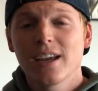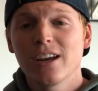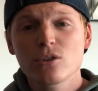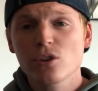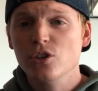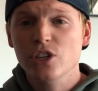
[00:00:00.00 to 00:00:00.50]

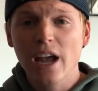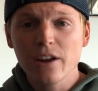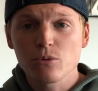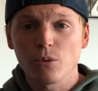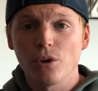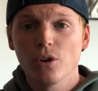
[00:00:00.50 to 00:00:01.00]
Here's our
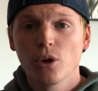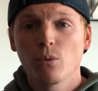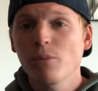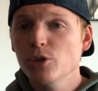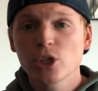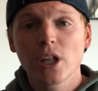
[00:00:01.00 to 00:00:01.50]
schedule.
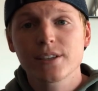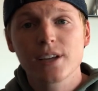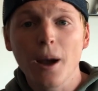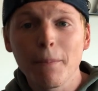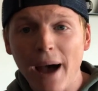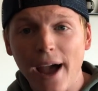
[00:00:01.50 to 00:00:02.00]
When would you like to
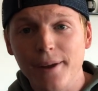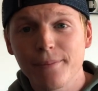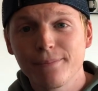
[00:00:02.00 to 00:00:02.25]
come by?